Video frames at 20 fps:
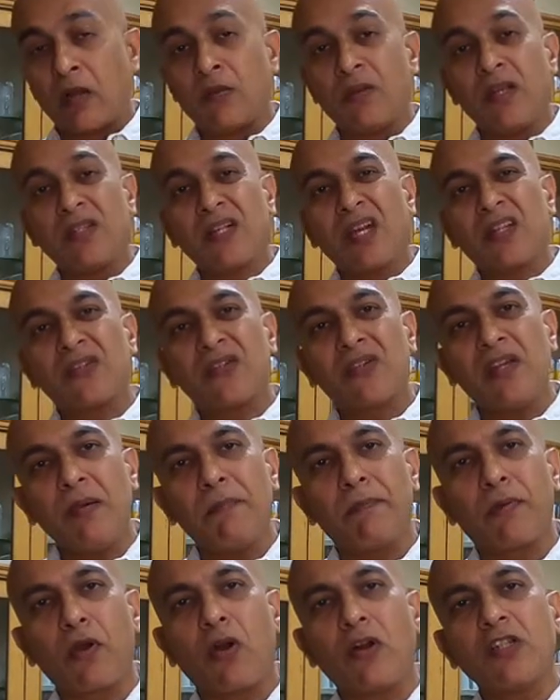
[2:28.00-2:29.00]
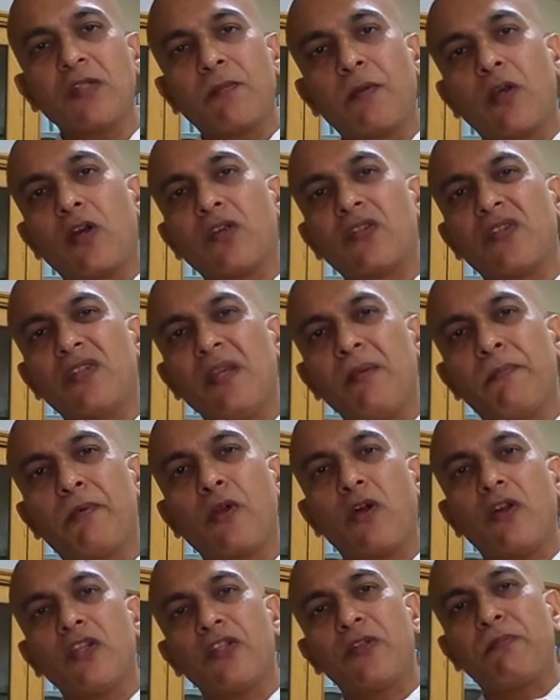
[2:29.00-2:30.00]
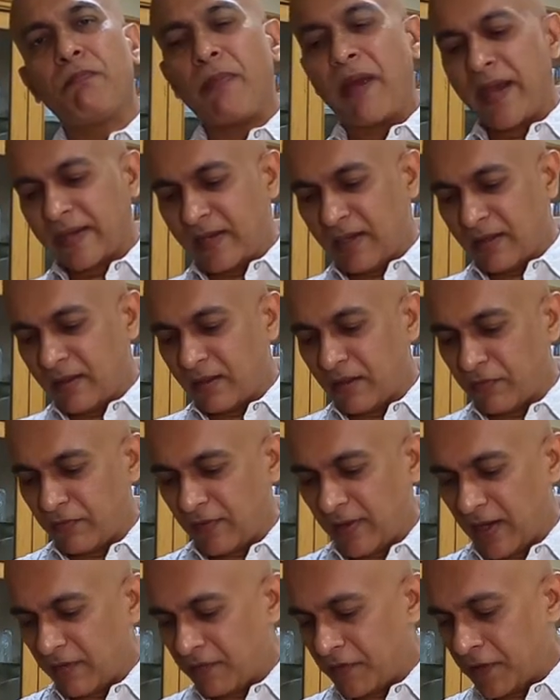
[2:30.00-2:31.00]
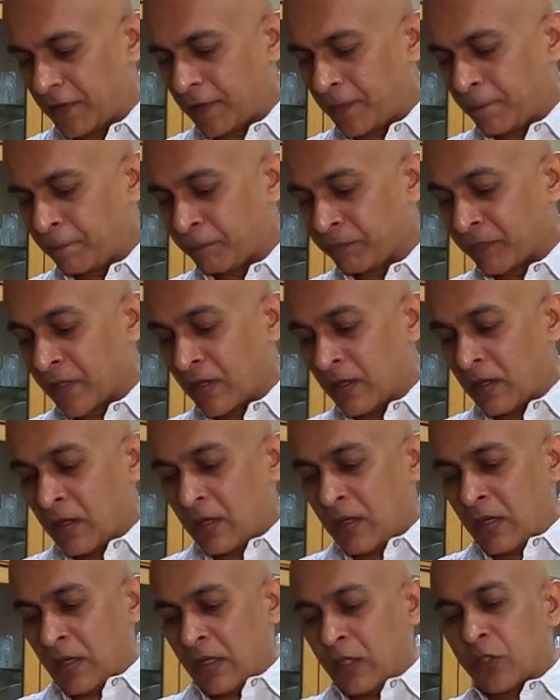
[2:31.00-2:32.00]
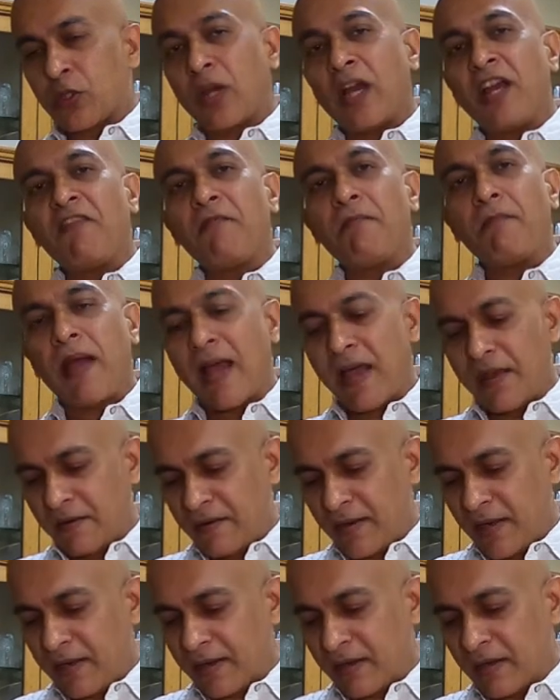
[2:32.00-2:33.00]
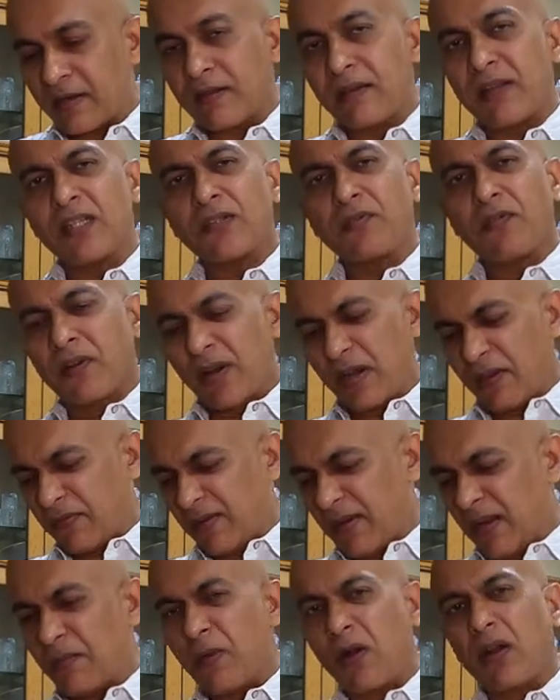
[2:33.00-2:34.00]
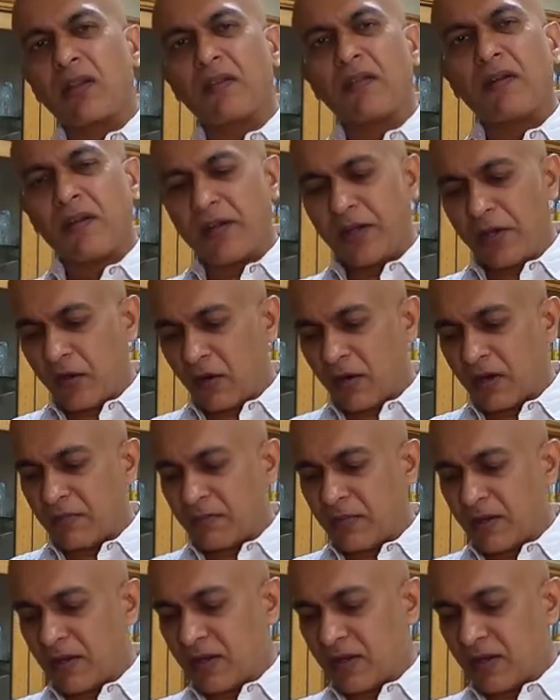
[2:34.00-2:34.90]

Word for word: Now these are sea prawns because sea prawns pack in the flavor. So I have marinated this for roughly about thirty odd